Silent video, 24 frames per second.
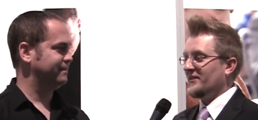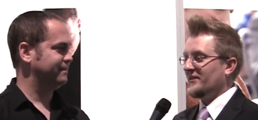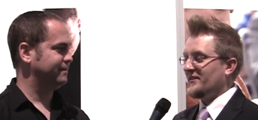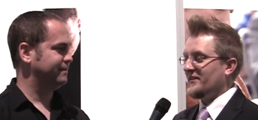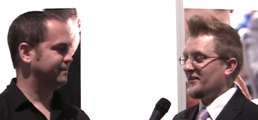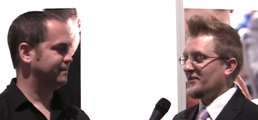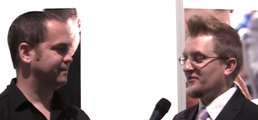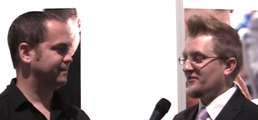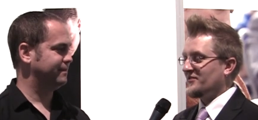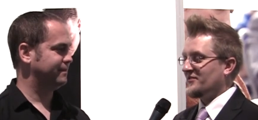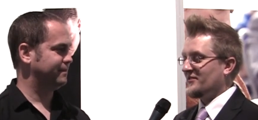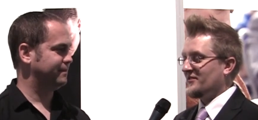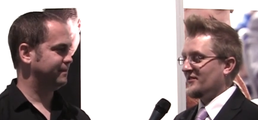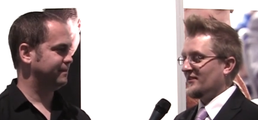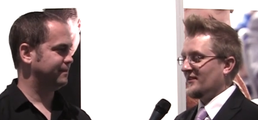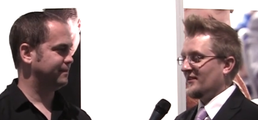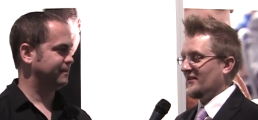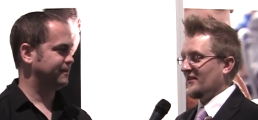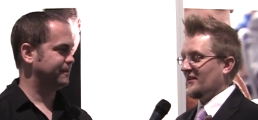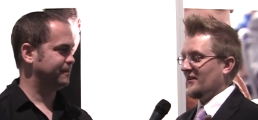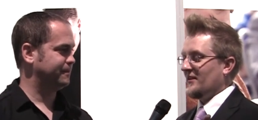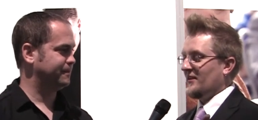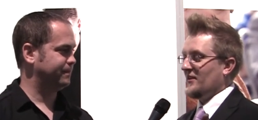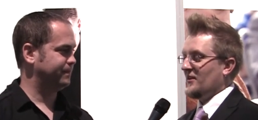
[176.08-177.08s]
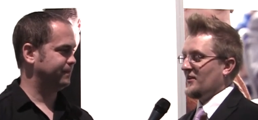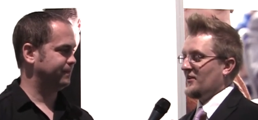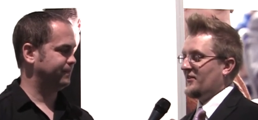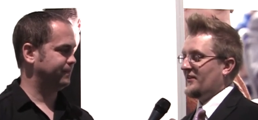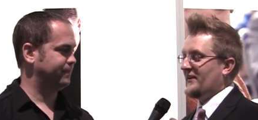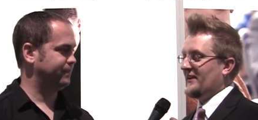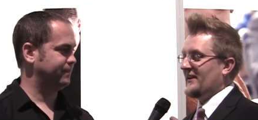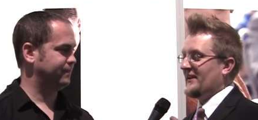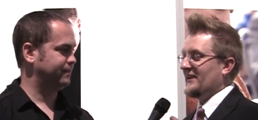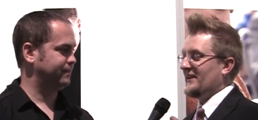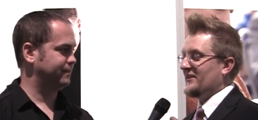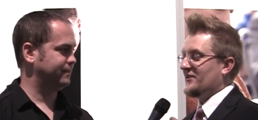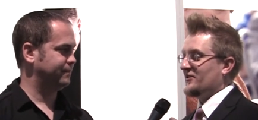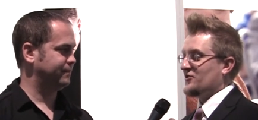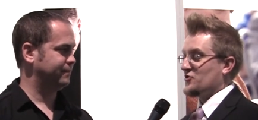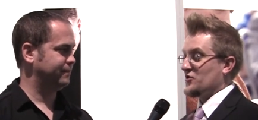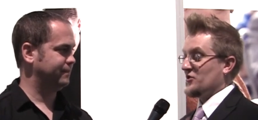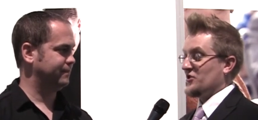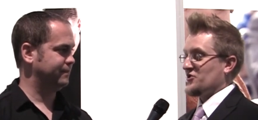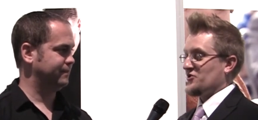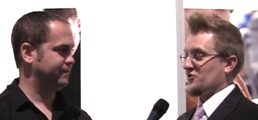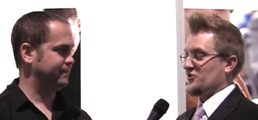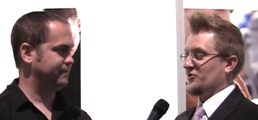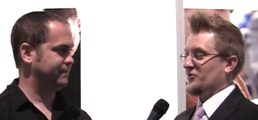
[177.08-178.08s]
Speaker 1: there's the
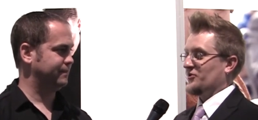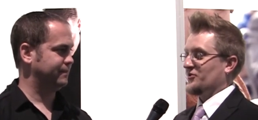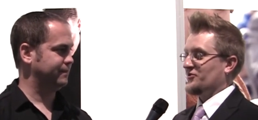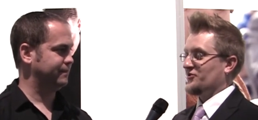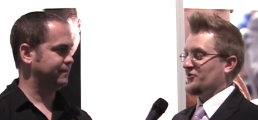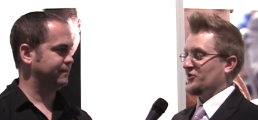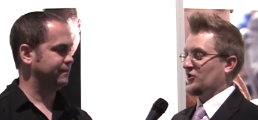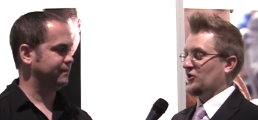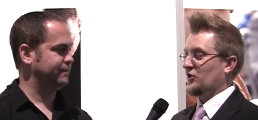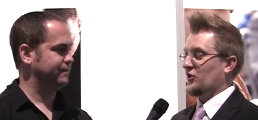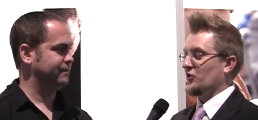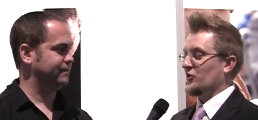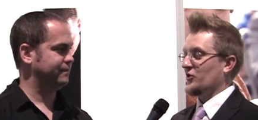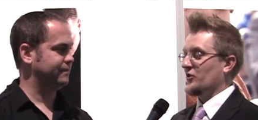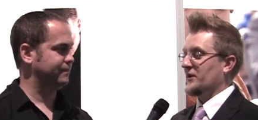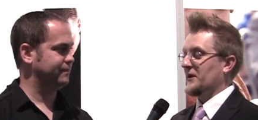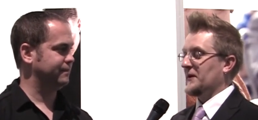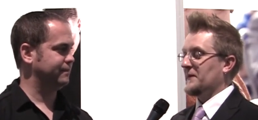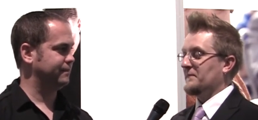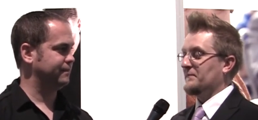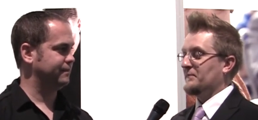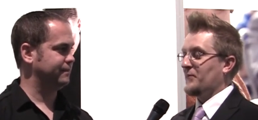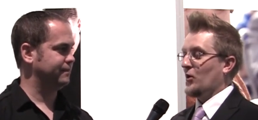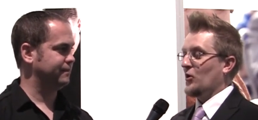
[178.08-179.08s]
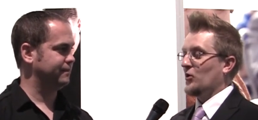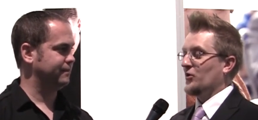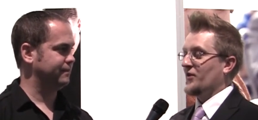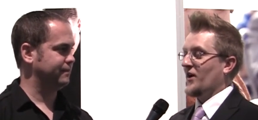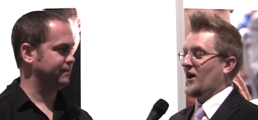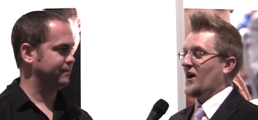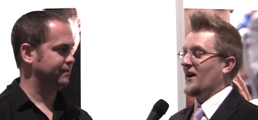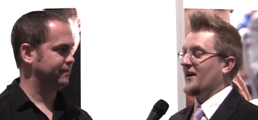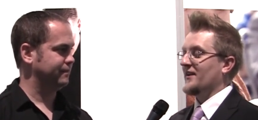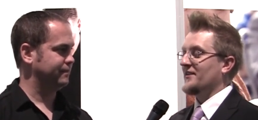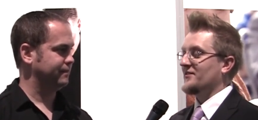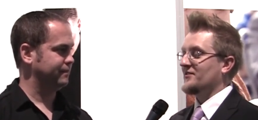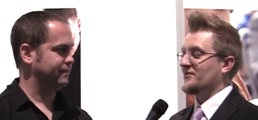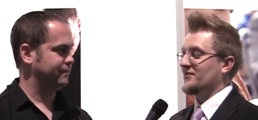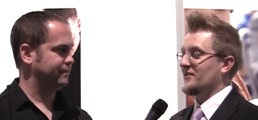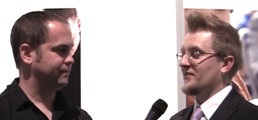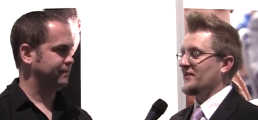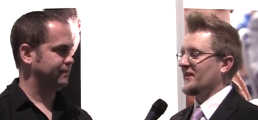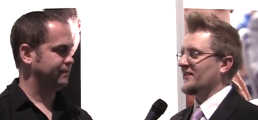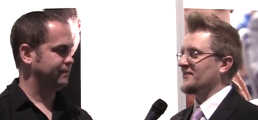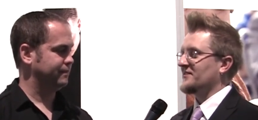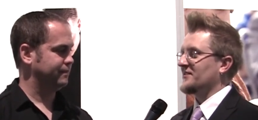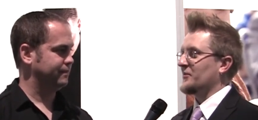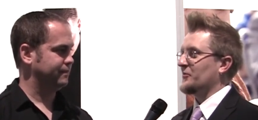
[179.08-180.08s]
traditional security bolt-ons, the
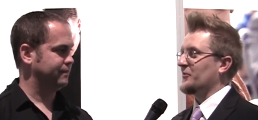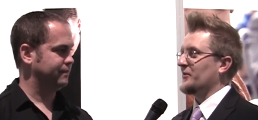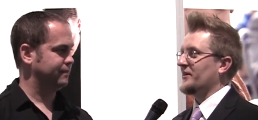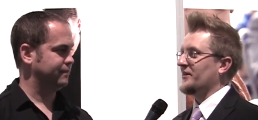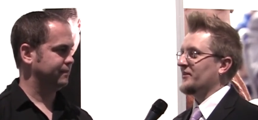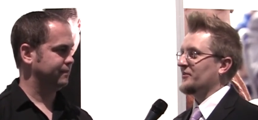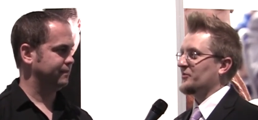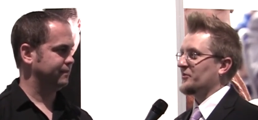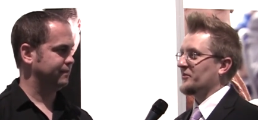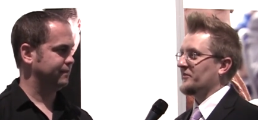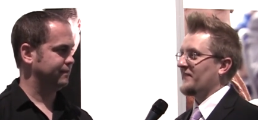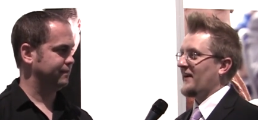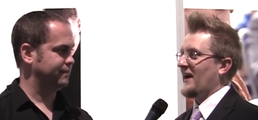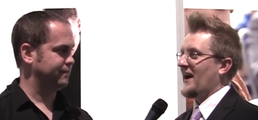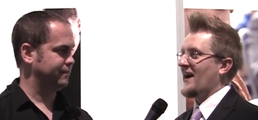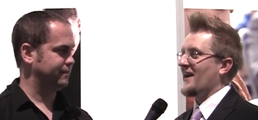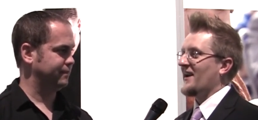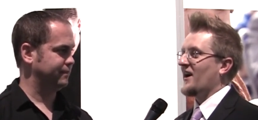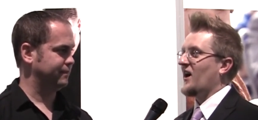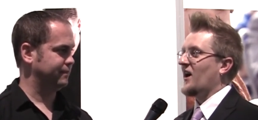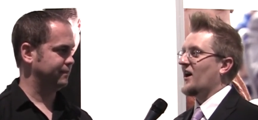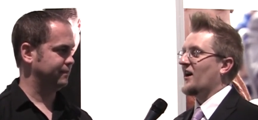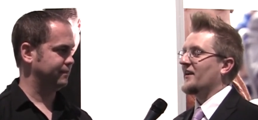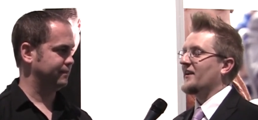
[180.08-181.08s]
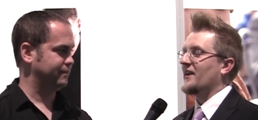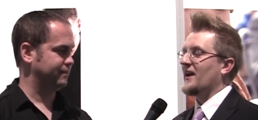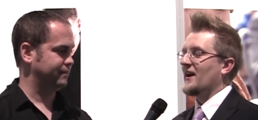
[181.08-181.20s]
things that we sort of add on